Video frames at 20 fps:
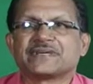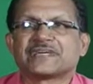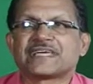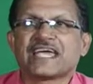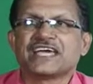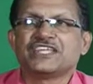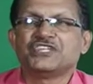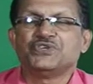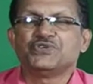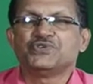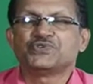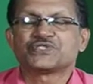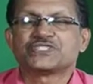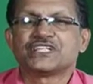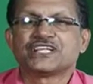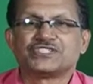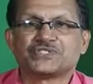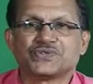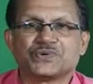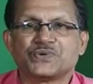Can you use
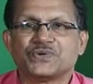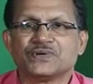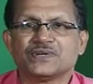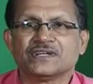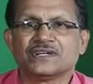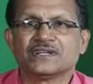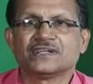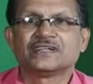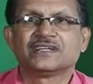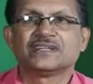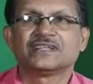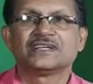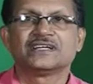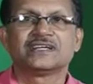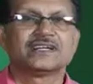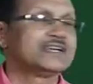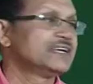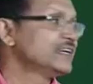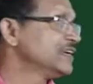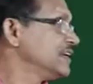the tone?
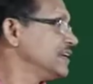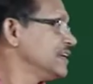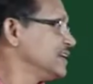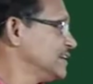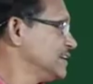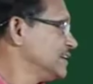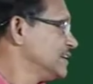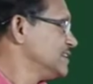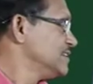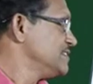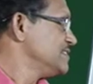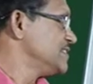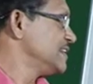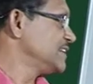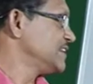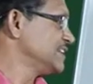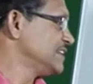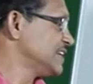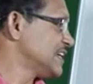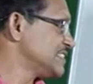
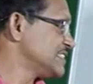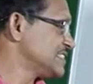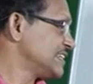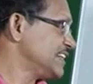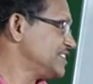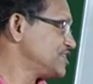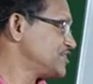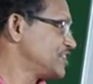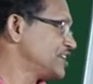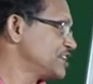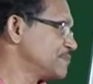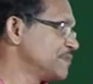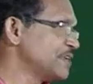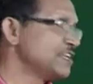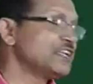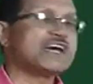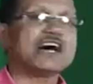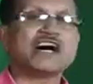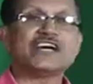Take it as a statement,